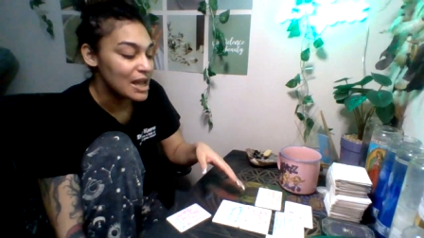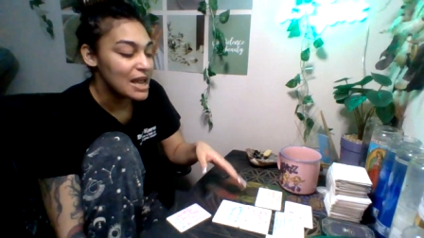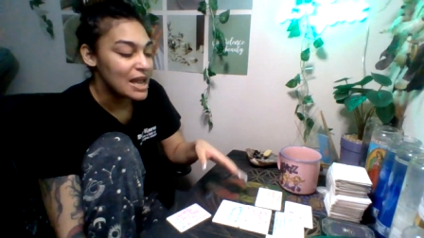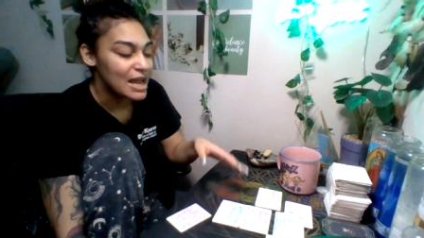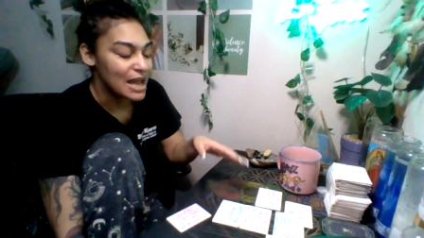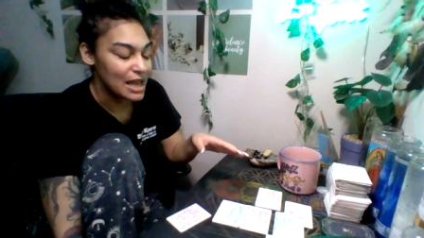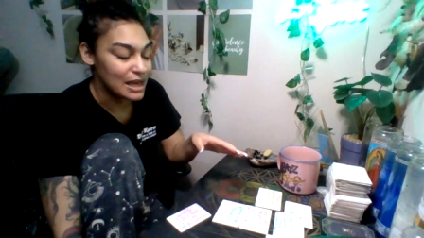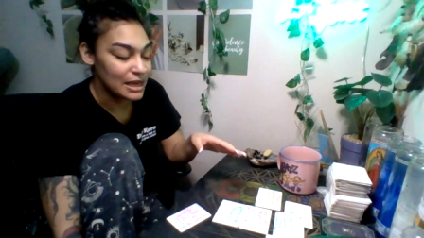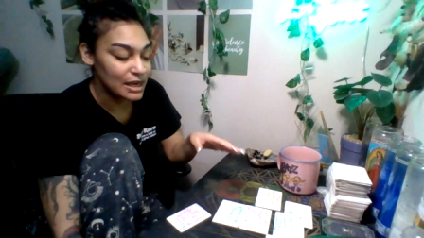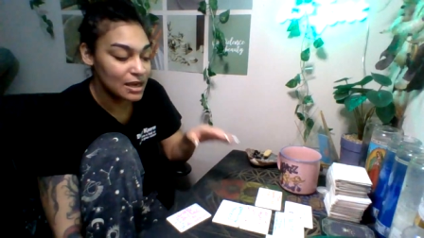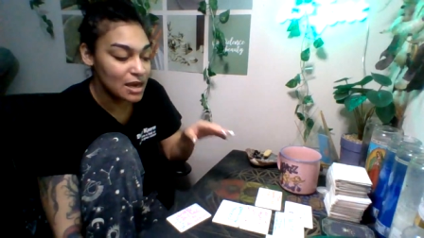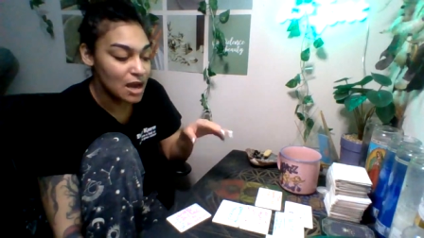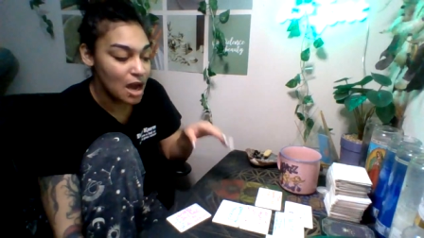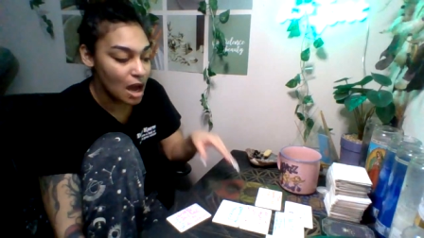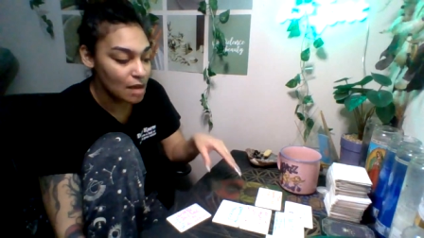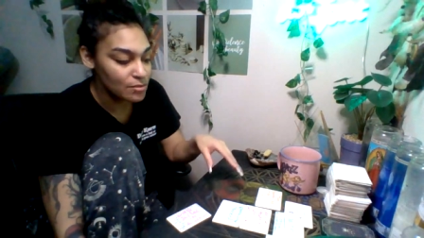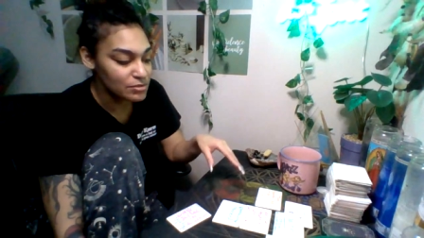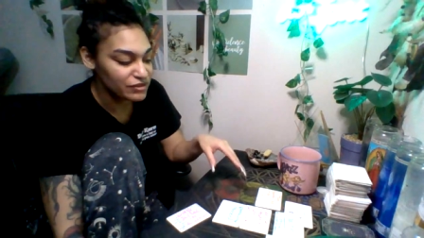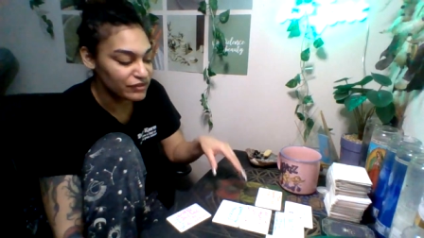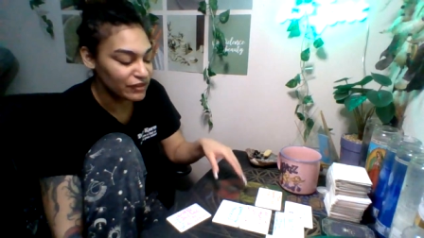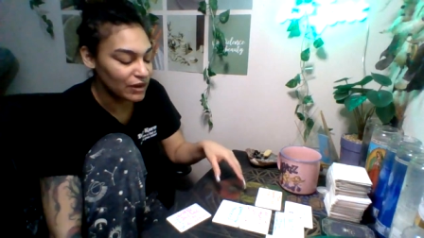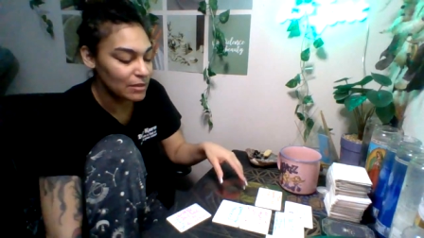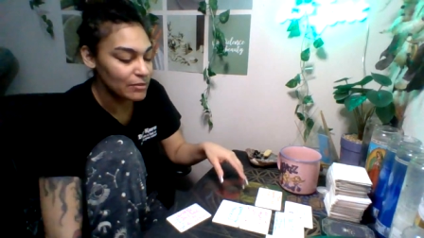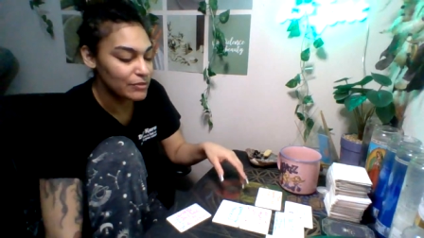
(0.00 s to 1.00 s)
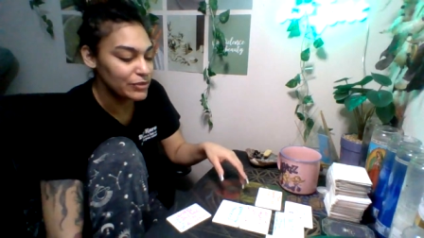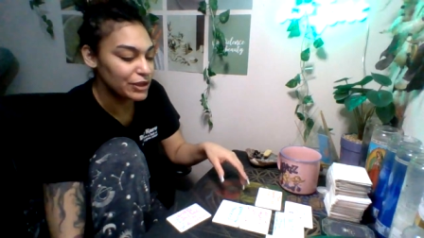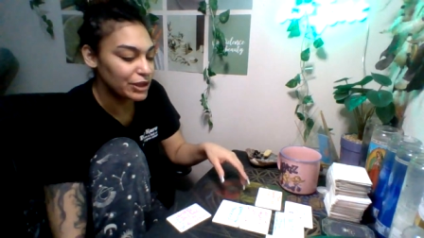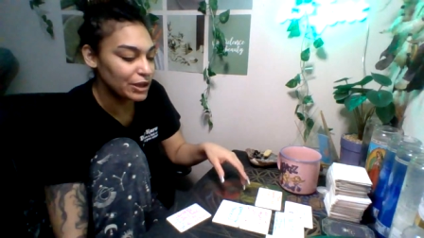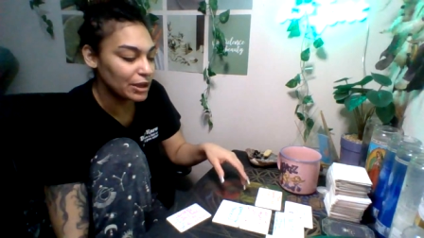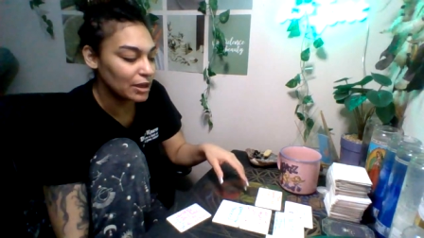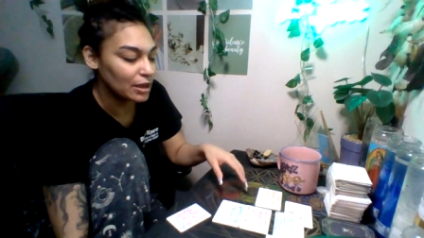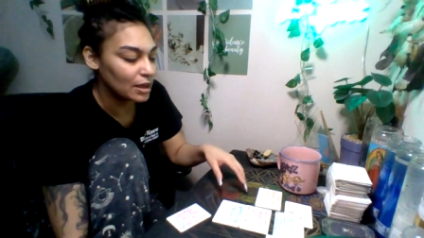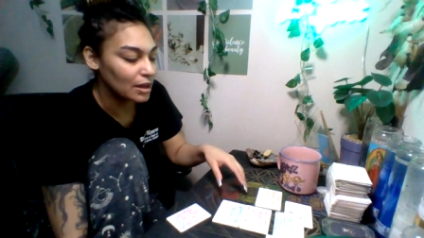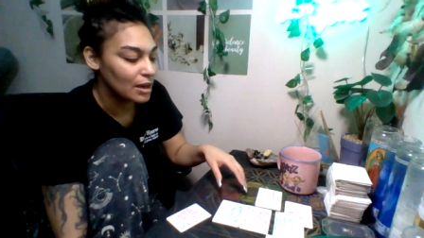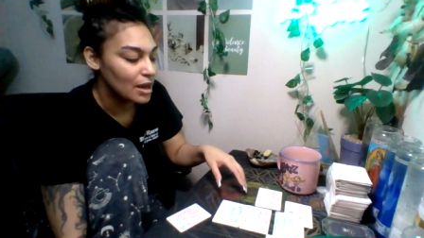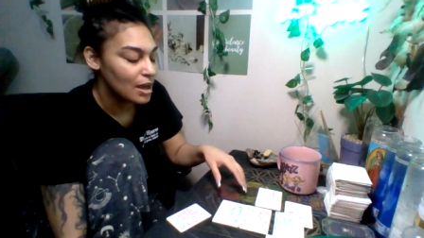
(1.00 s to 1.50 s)
and it comes from
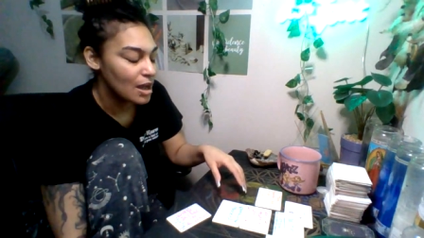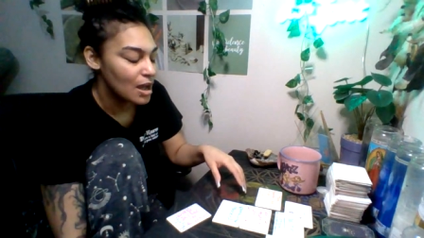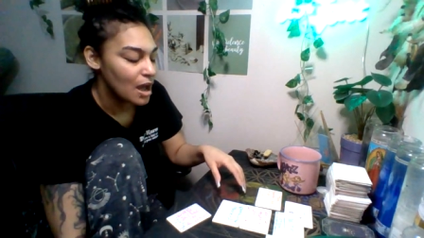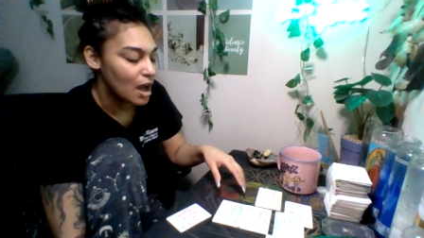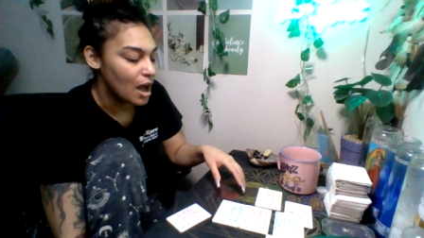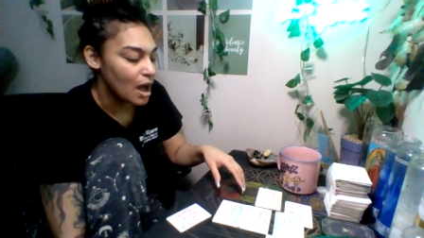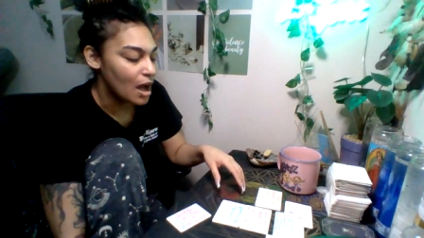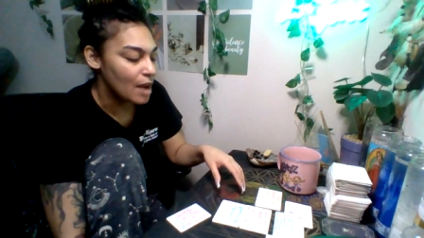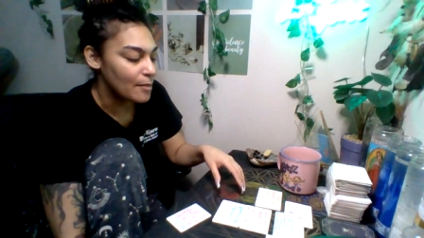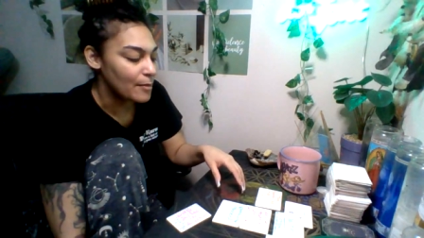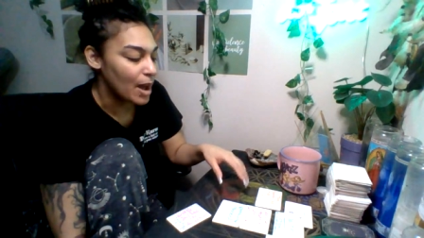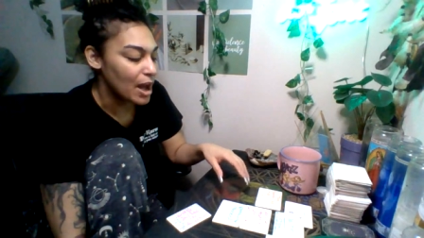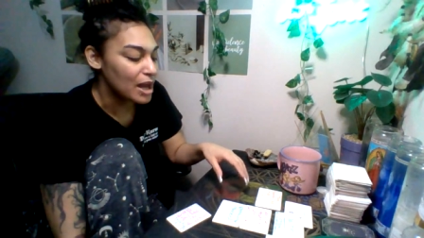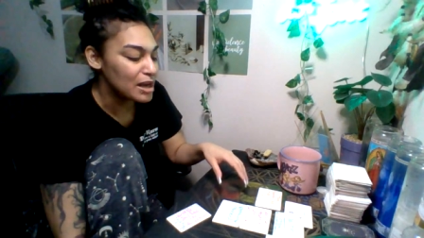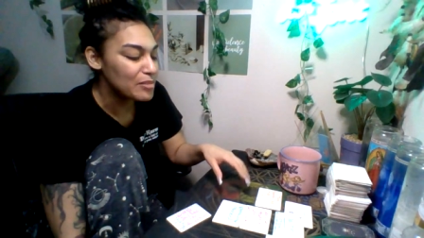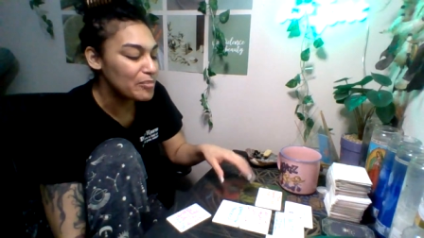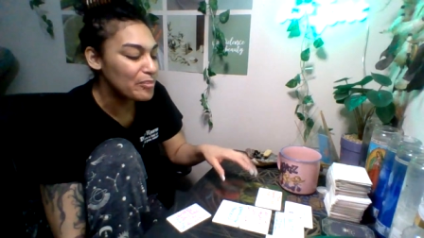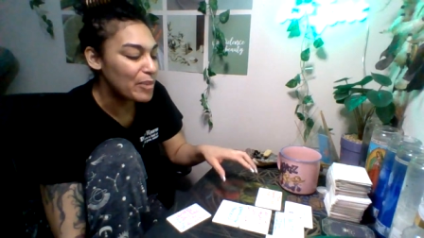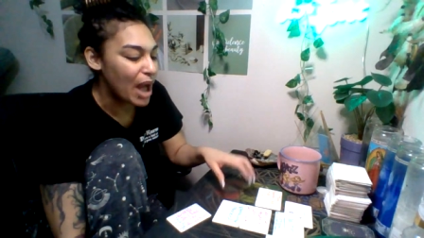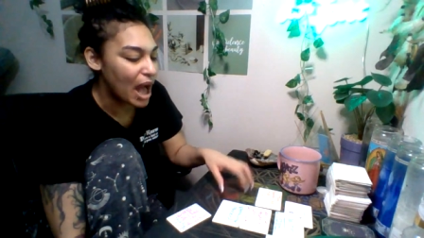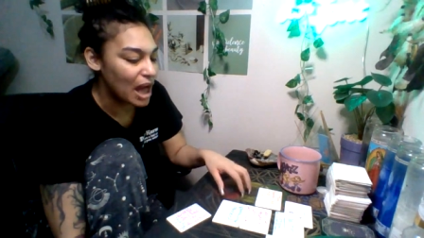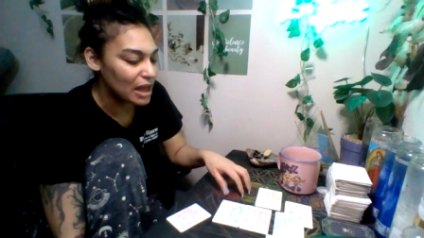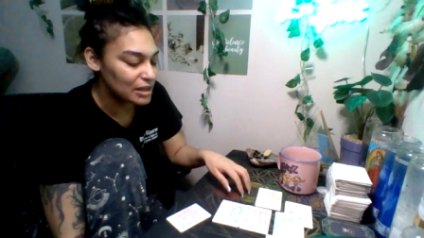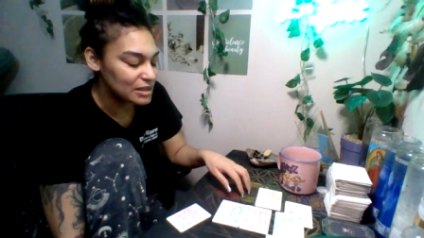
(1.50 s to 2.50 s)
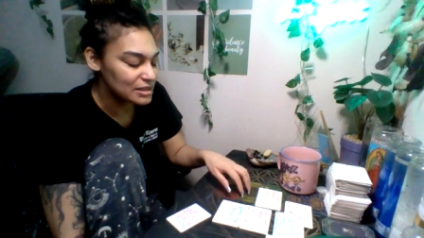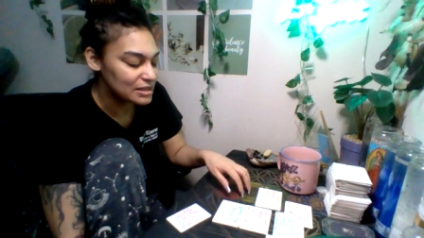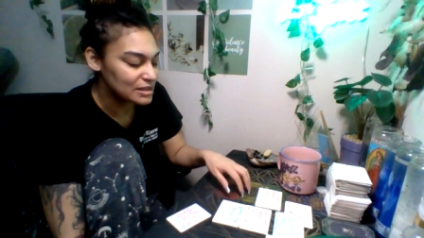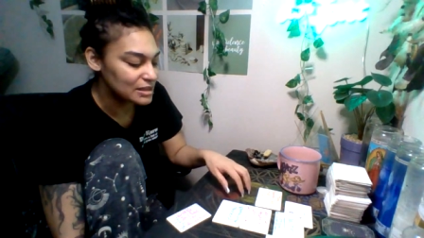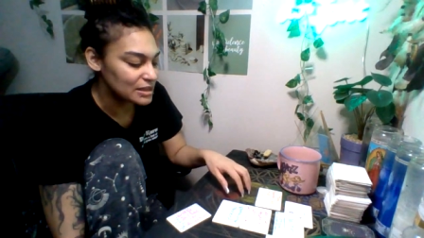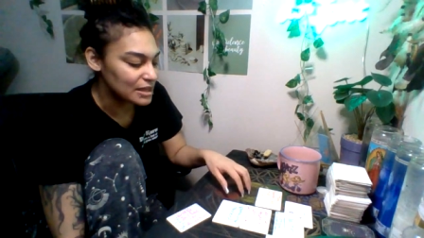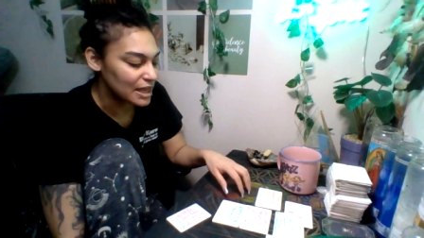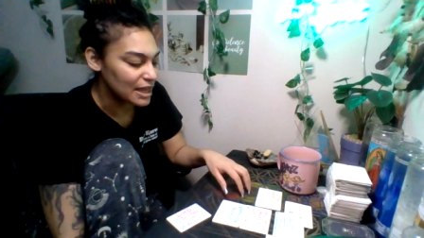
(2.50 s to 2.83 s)
their unbalanced